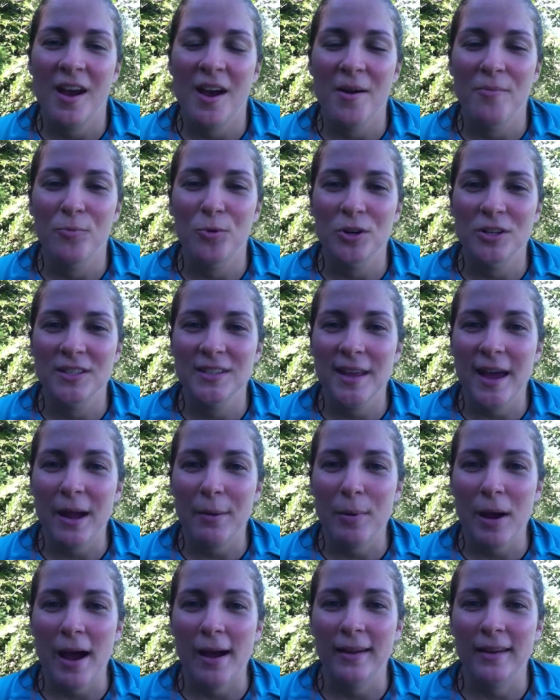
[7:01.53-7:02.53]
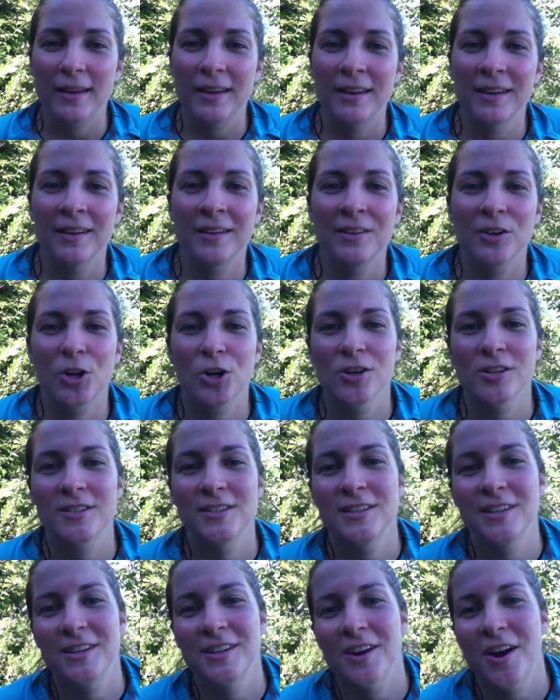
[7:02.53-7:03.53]
Um, we're slack packing
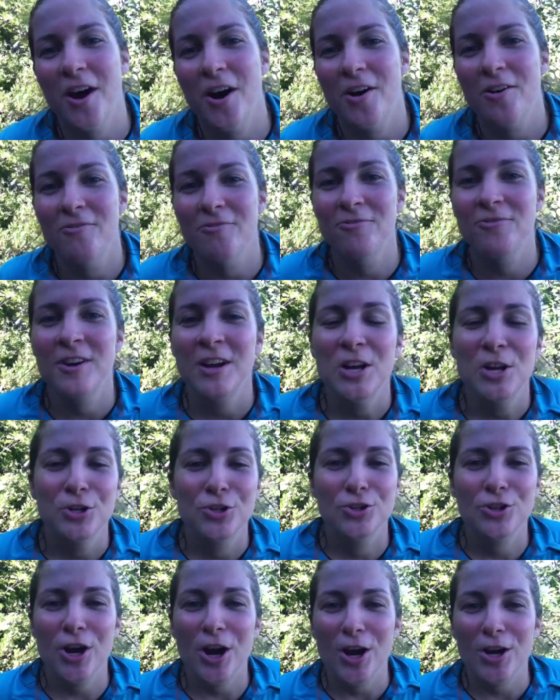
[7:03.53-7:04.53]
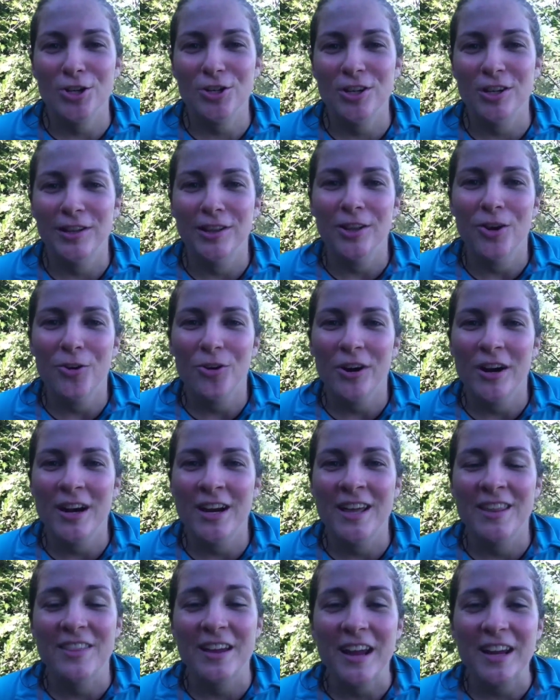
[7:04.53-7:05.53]
courtesy of Josh and
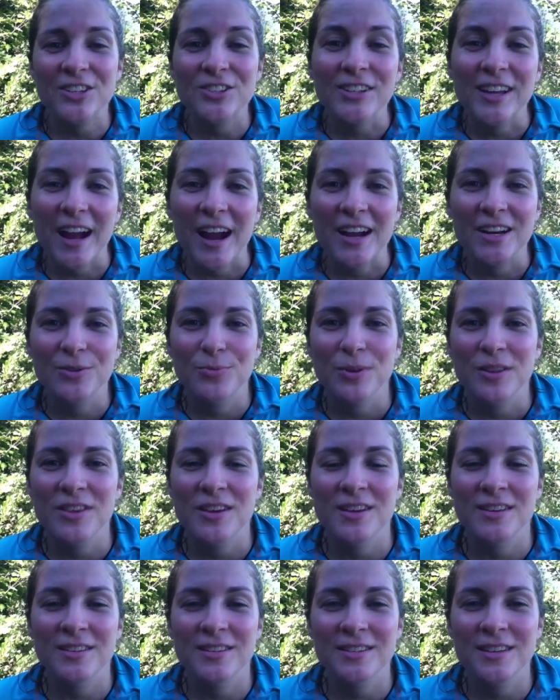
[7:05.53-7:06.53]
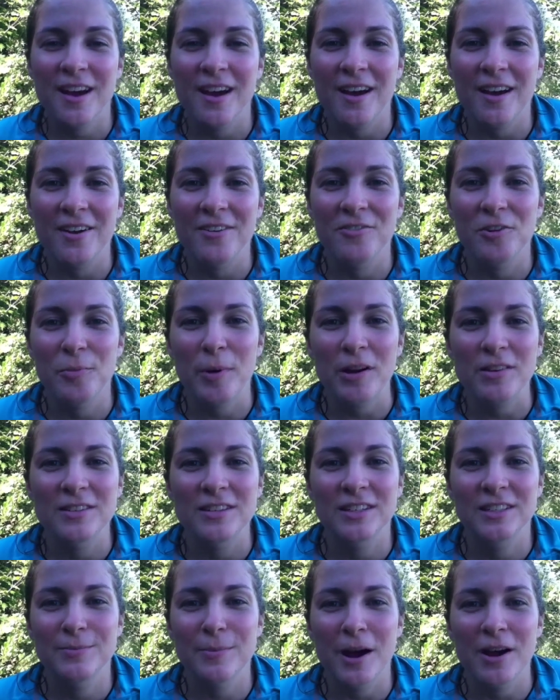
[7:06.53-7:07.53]
Lauren, and they actually hiked with us uh, for
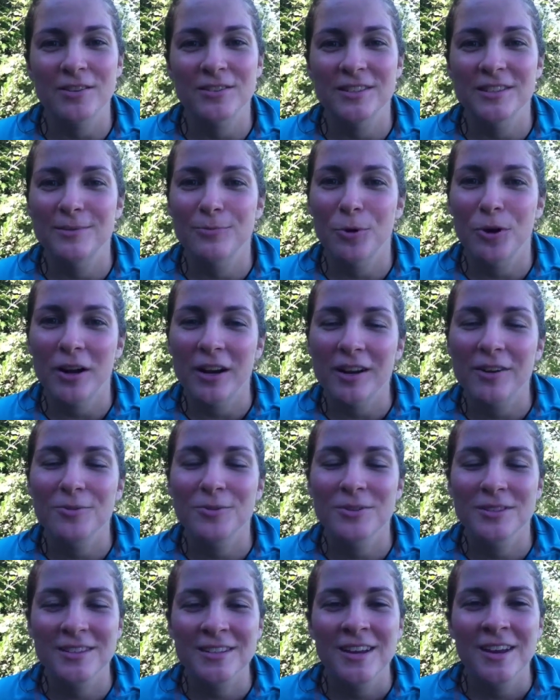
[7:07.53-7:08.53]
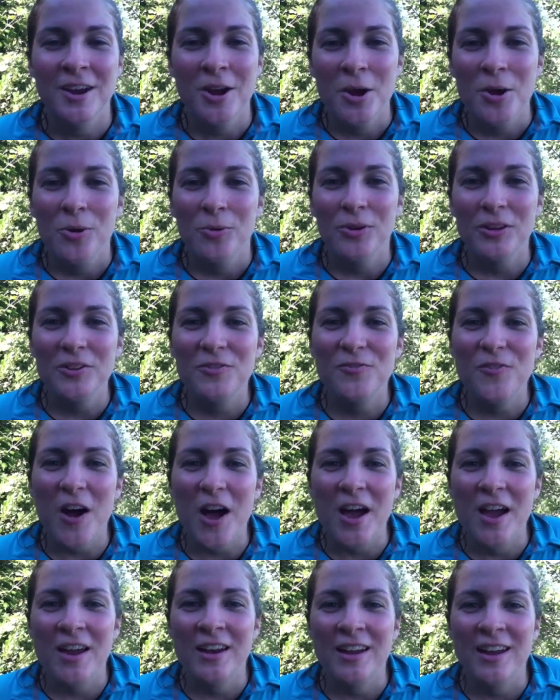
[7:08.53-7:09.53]
about six miles this morning. It was really
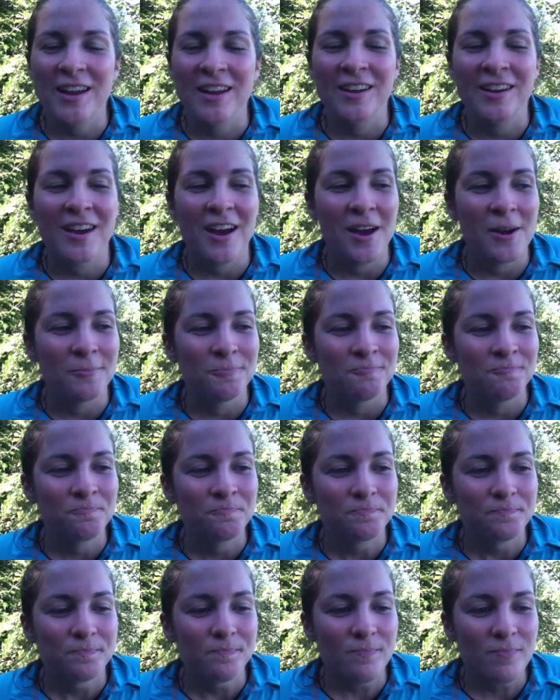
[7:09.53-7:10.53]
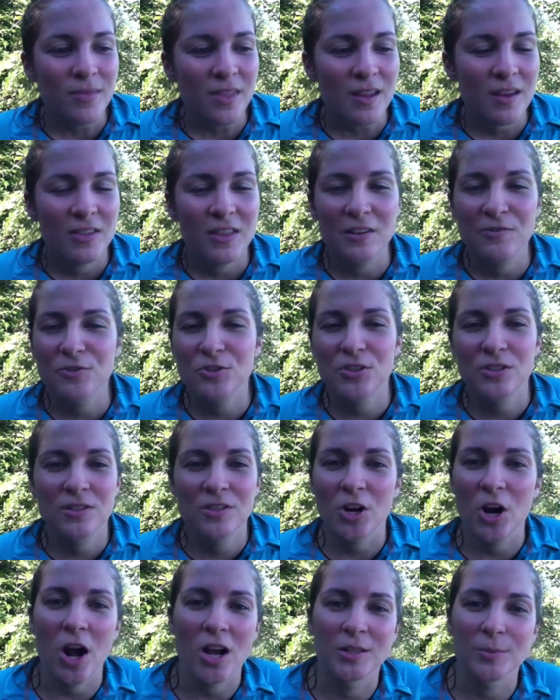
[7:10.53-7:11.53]
fun, and um, they've
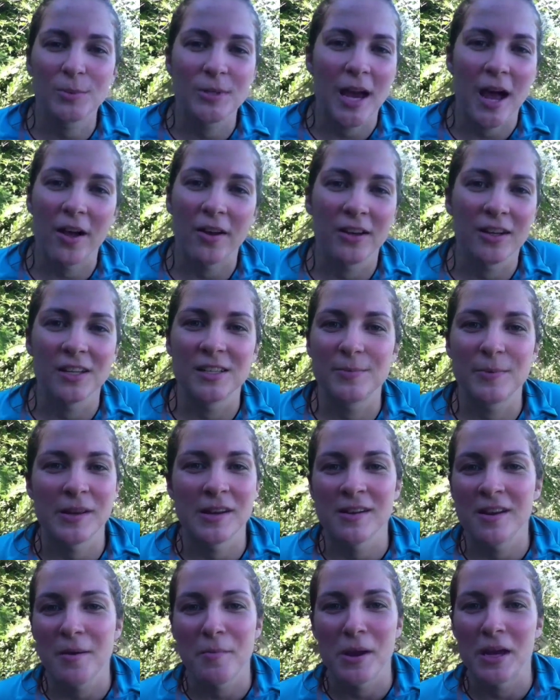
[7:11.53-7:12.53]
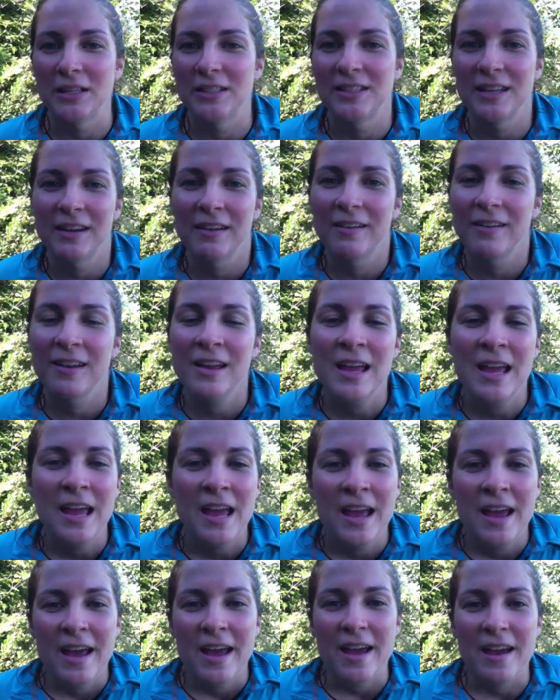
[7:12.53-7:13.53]
just their hospitality has been amazing,
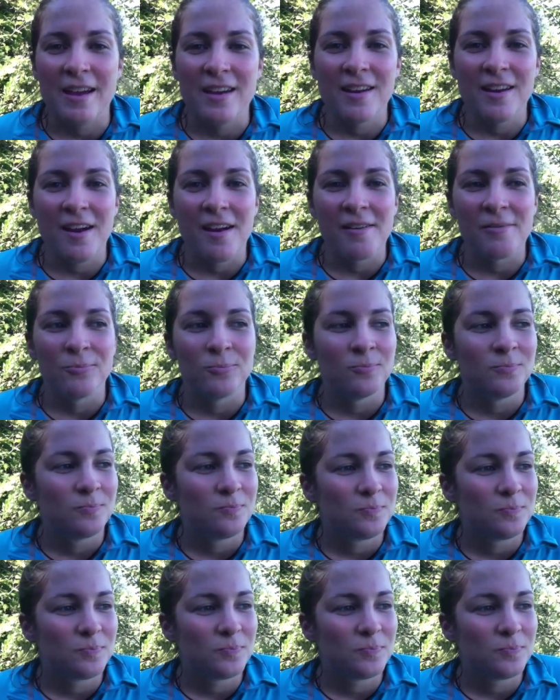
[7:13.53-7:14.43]
and um,